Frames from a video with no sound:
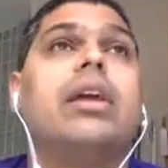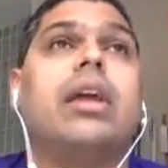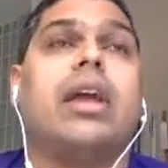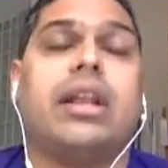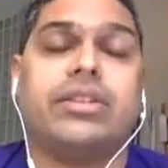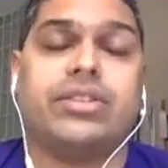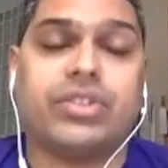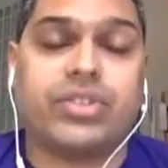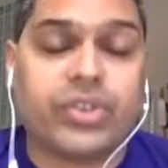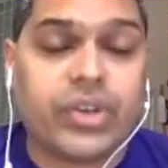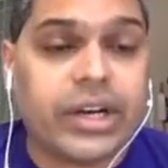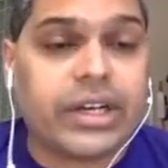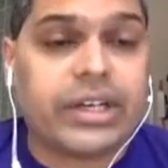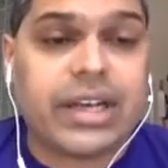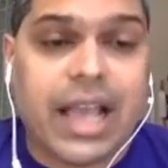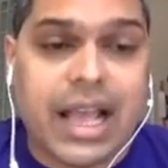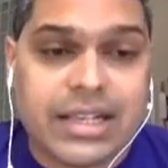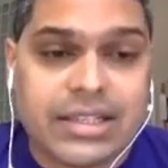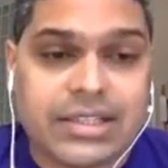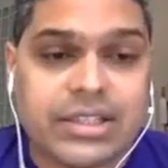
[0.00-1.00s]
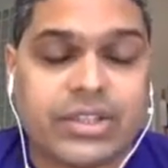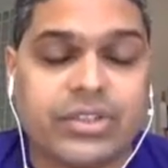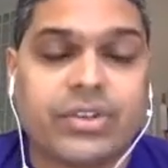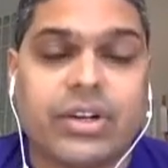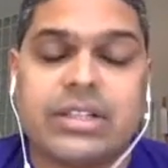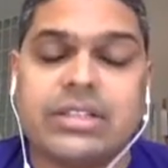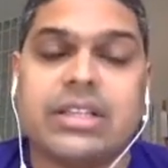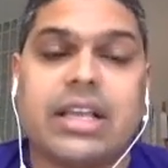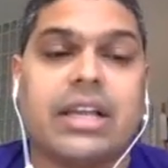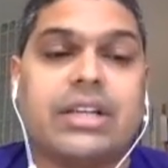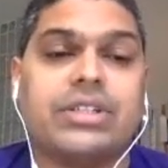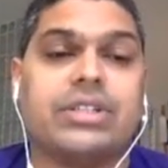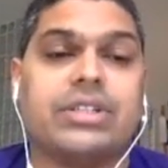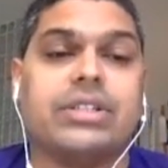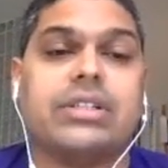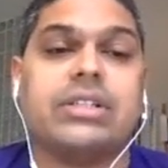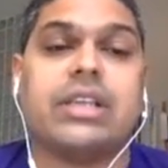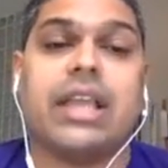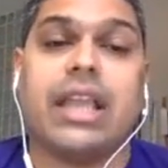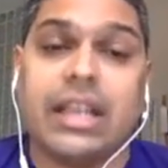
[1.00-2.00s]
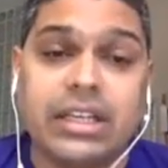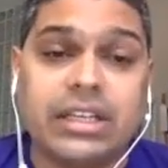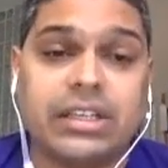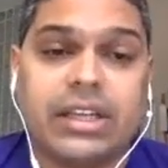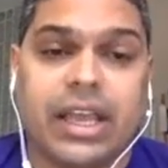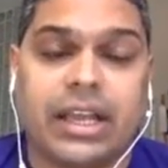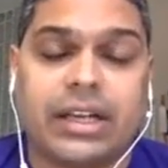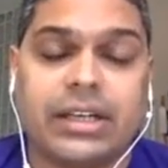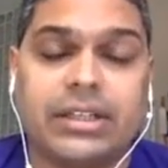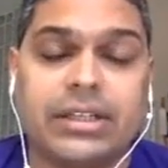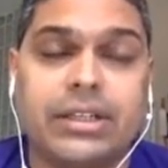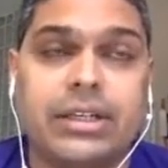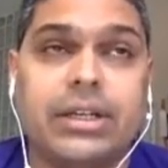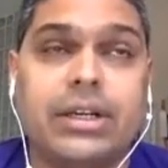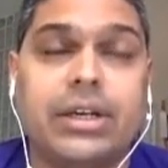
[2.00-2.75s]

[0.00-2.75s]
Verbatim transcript: and strict ACID transactions intact,